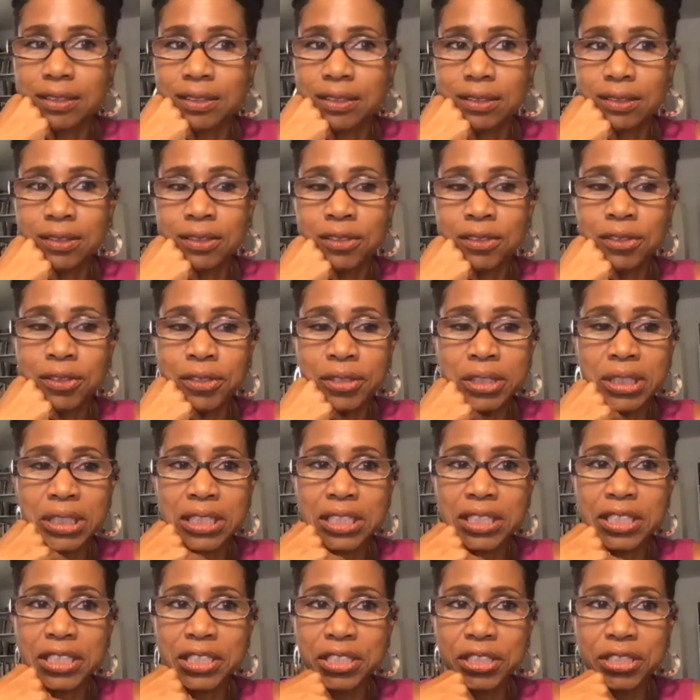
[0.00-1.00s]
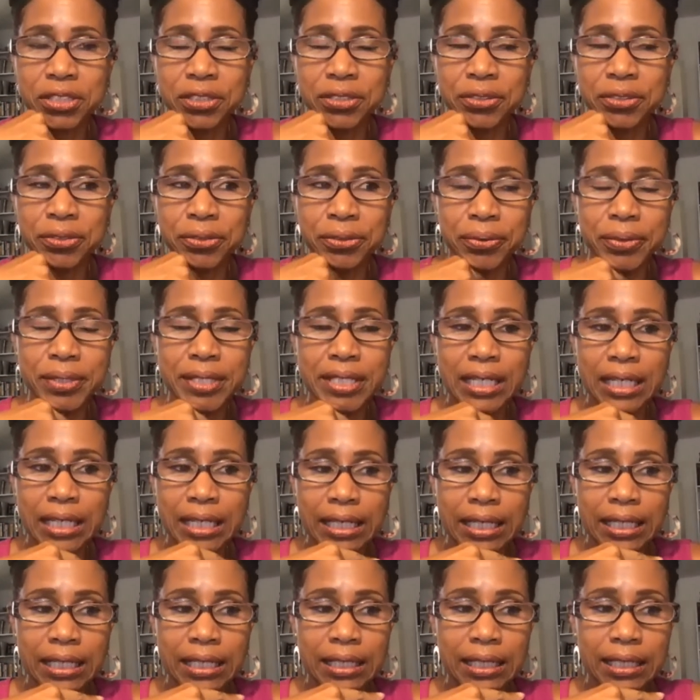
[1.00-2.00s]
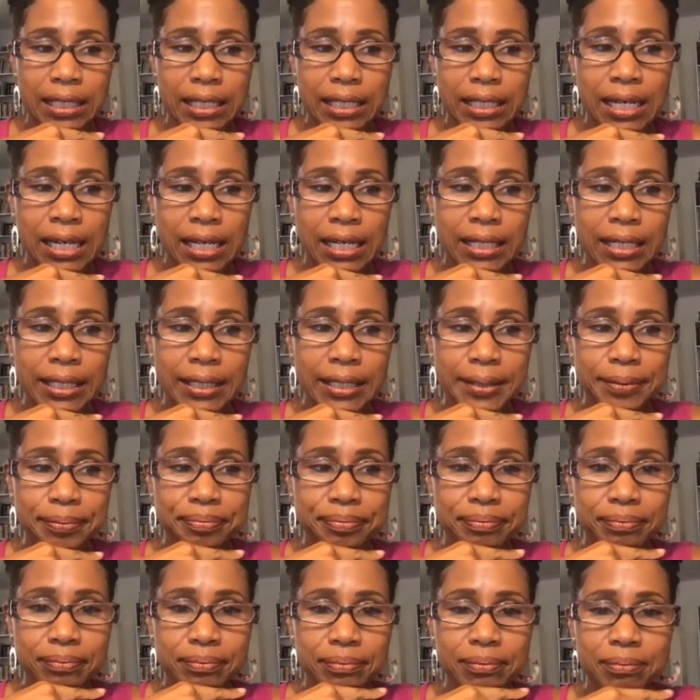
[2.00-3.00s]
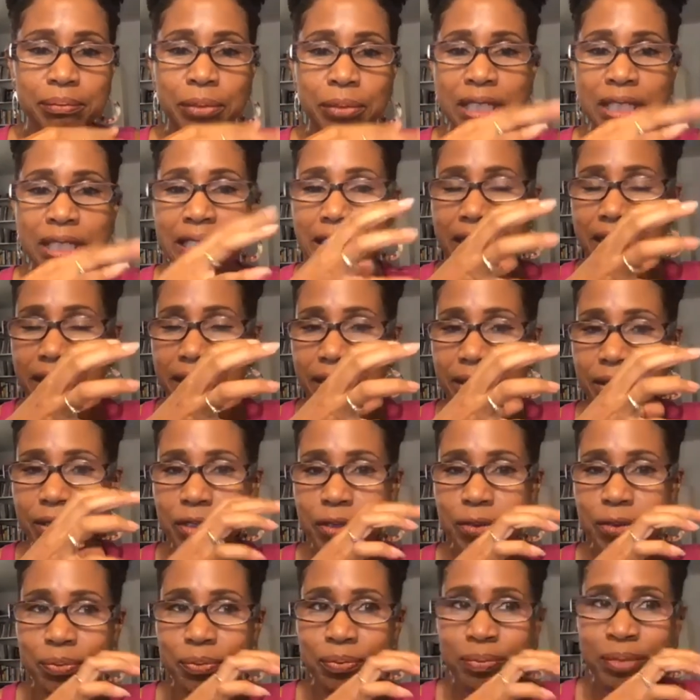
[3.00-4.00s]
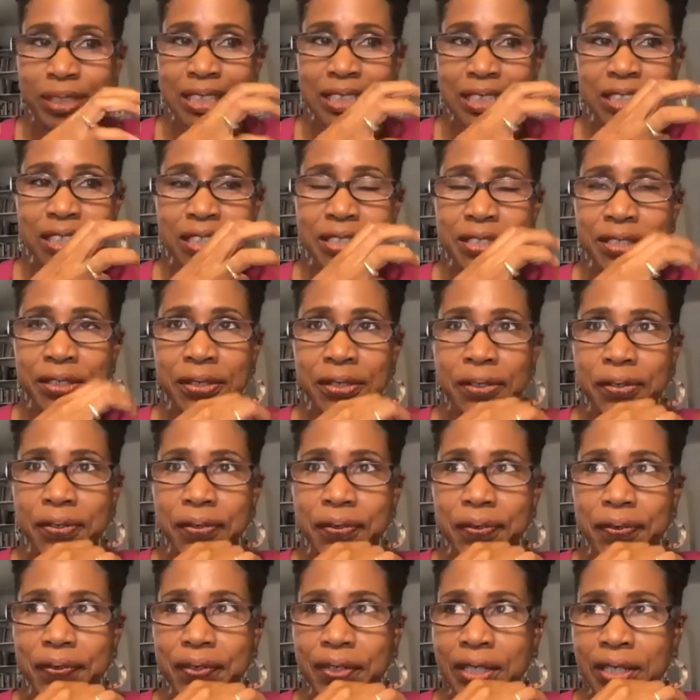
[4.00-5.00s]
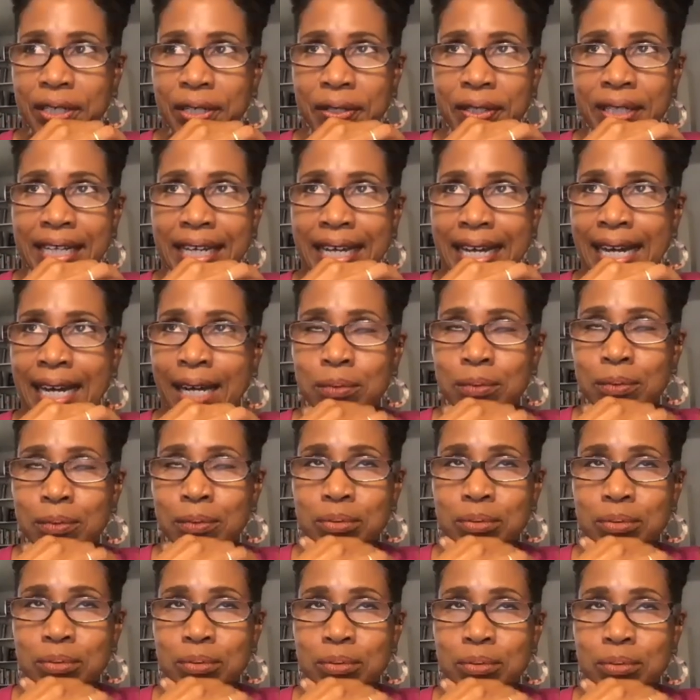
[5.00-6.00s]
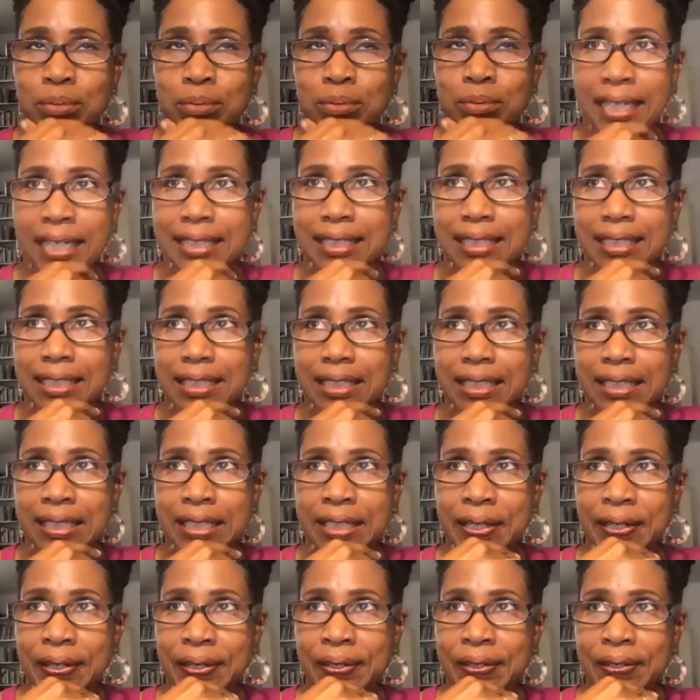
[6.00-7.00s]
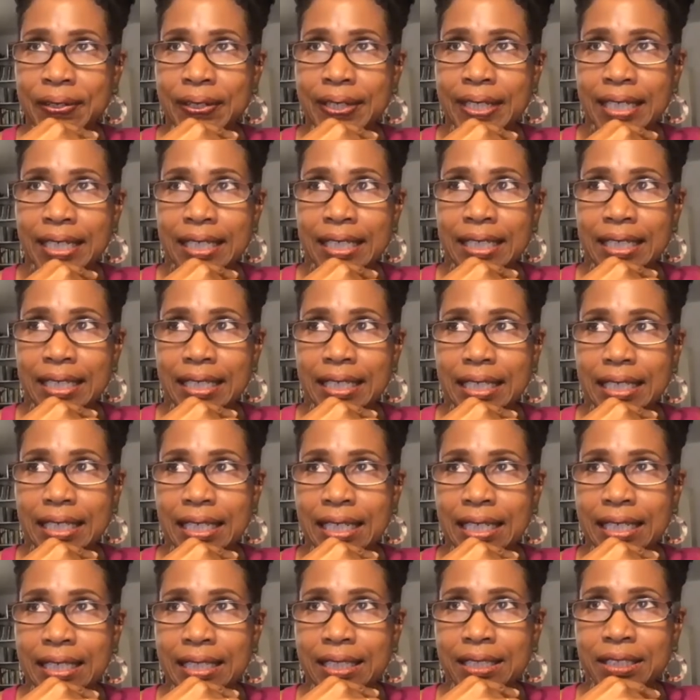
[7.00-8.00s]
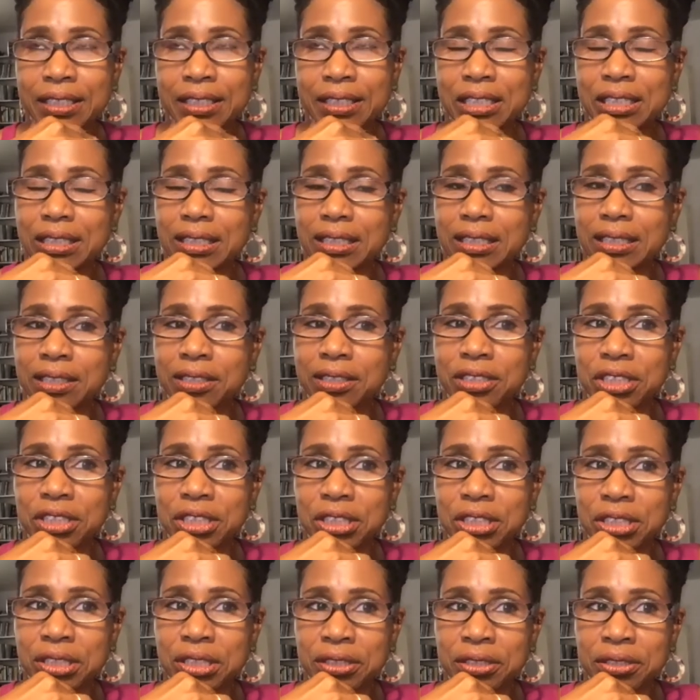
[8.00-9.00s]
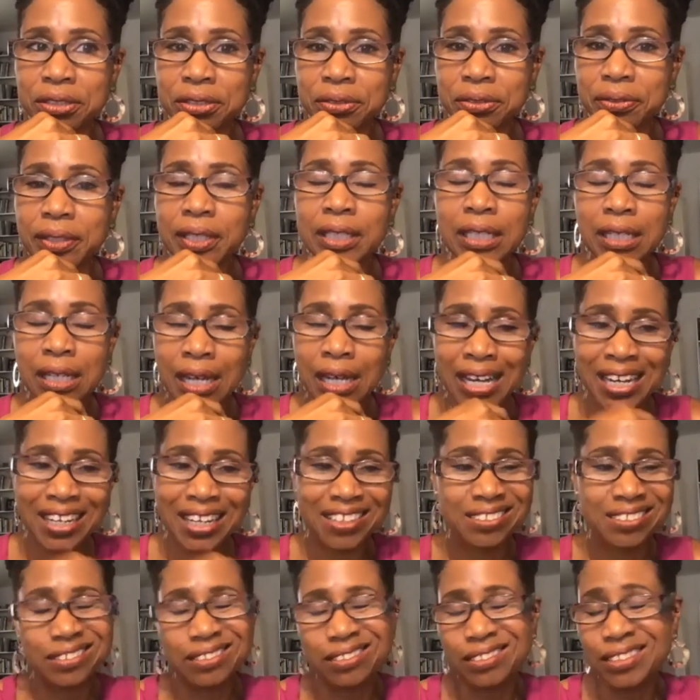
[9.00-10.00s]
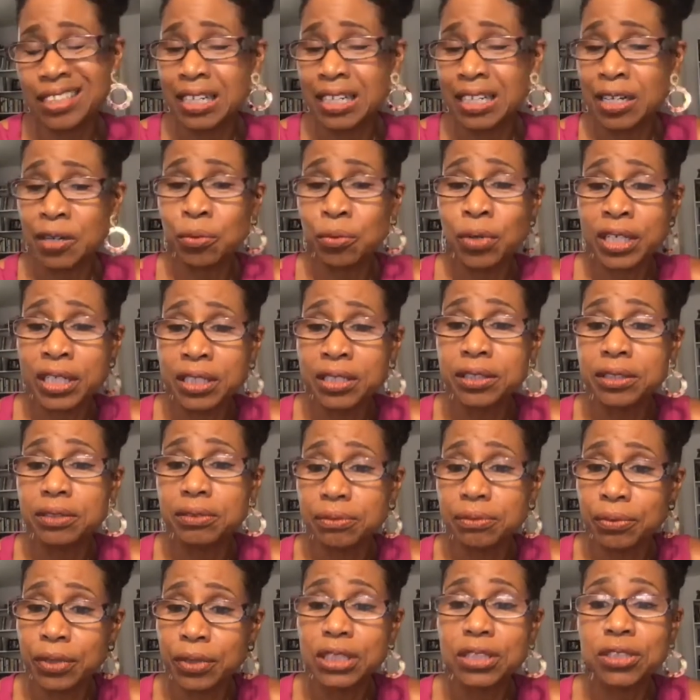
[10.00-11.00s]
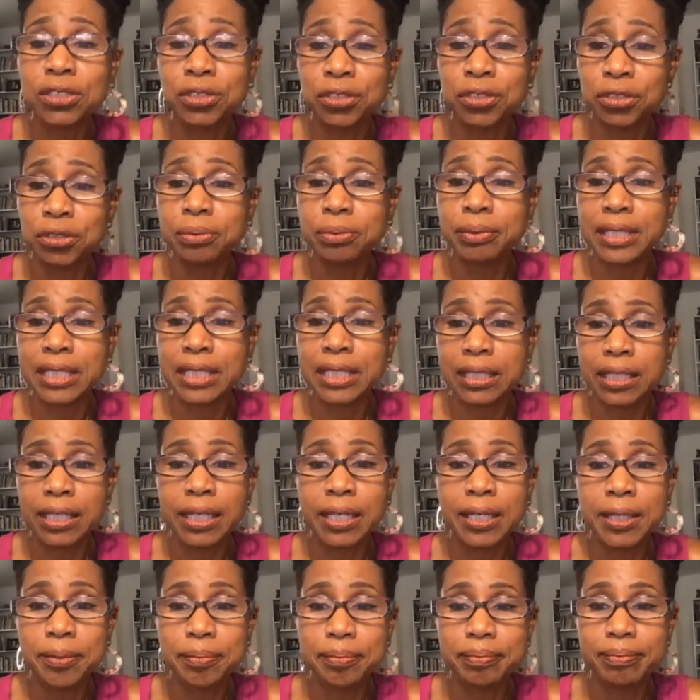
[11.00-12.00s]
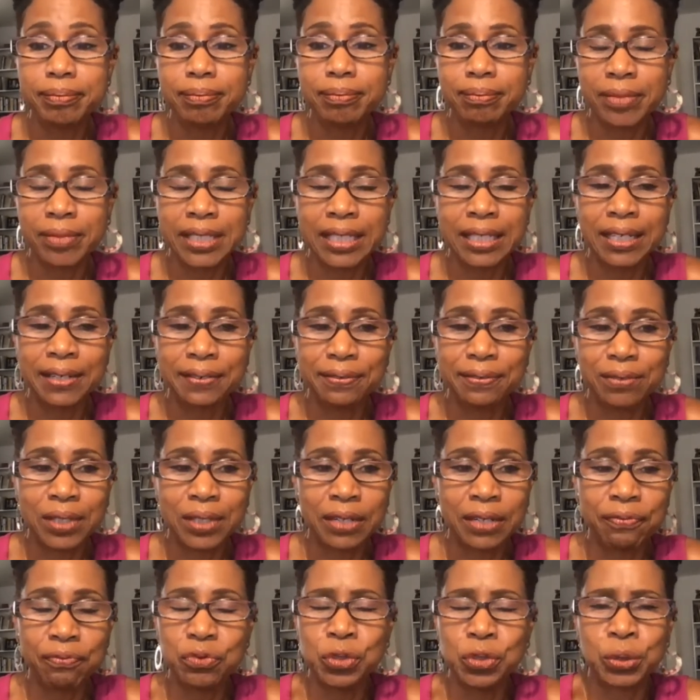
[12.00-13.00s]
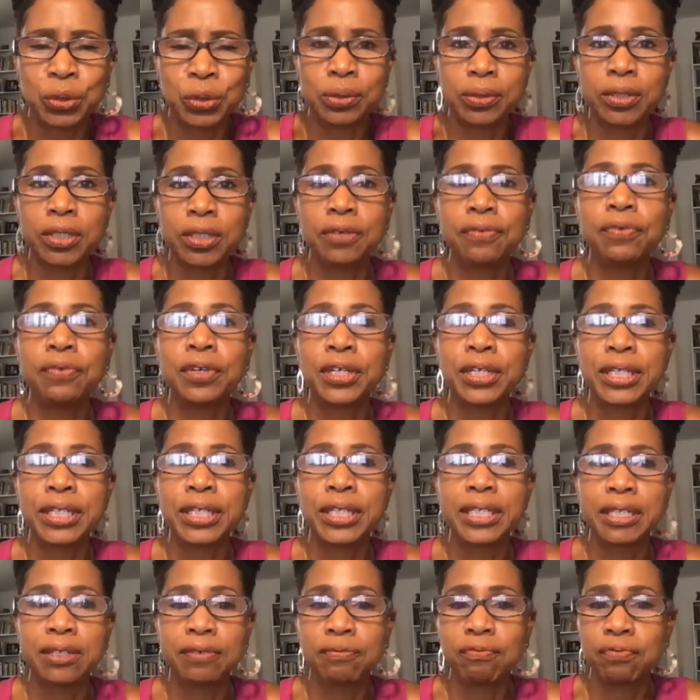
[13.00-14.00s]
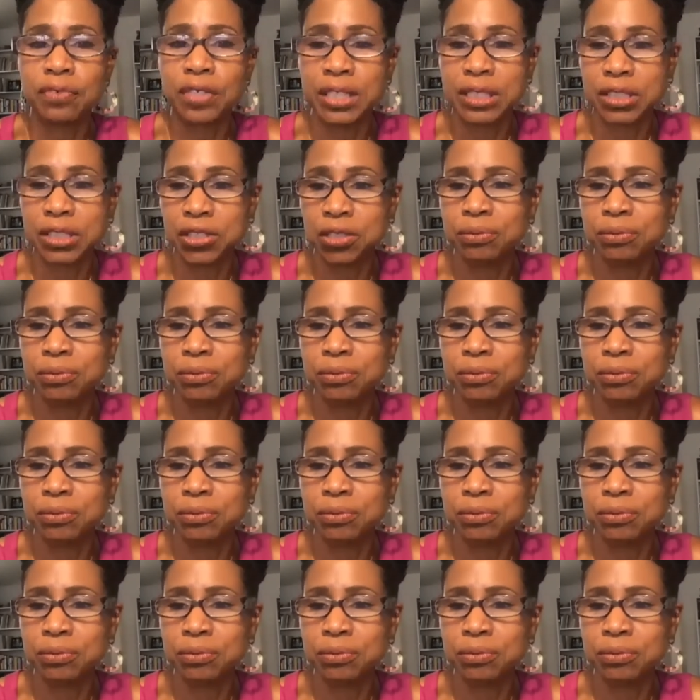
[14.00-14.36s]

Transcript: you'll see soon. Um, but but still, you know, the abstracts, you know, uh, there's there's still a lot that I want to want to do with them that I, I feel are very unfinished.